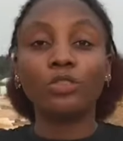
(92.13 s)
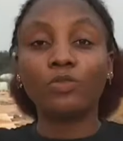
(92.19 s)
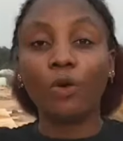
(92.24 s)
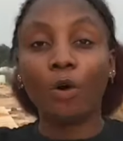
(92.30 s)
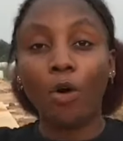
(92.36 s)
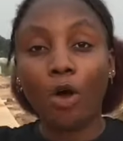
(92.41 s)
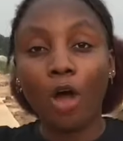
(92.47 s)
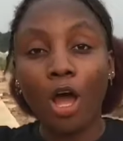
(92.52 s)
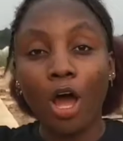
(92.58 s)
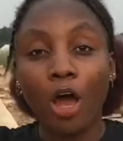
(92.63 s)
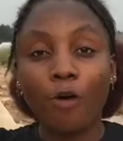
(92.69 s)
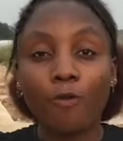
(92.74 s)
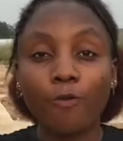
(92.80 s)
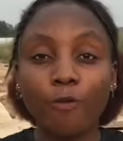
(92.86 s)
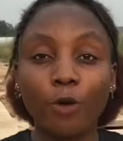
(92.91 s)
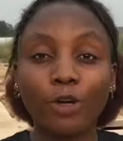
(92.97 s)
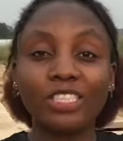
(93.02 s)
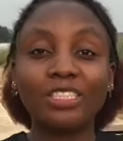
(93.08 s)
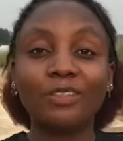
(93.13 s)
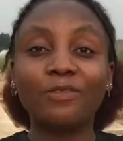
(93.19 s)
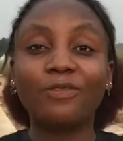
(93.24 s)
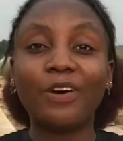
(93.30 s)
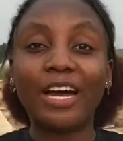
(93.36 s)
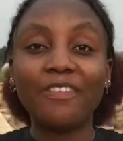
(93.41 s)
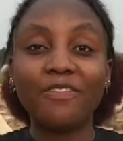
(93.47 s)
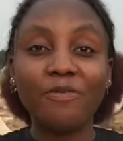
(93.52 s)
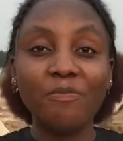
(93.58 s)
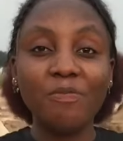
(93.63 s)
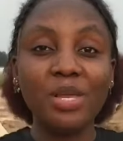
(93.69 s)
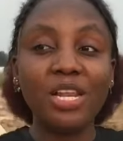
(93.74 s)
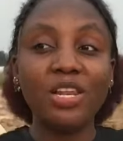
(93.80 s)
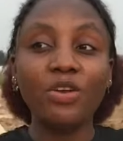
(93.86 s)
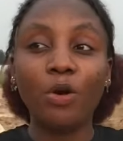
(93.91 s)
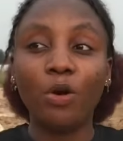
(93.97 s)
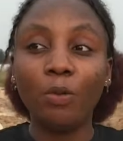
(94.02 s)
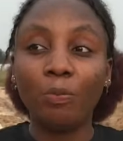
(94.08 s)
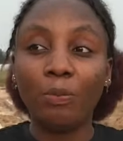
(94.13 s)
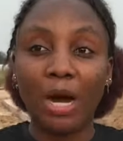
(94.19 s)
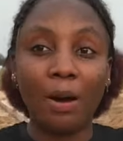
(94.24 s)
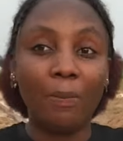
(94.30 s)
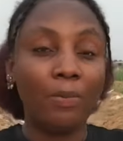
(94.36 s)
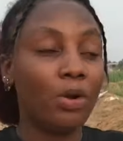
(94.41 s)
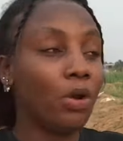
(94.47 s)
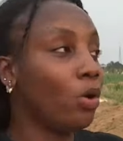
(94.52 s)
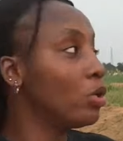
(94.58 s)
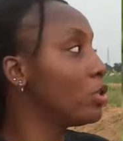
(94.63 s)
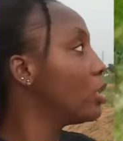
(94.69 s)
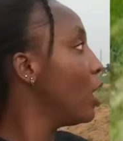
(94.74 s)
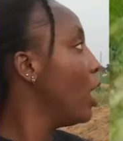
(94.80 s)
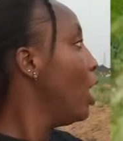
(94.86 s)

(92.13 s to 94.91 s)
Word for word: for 45 million per plot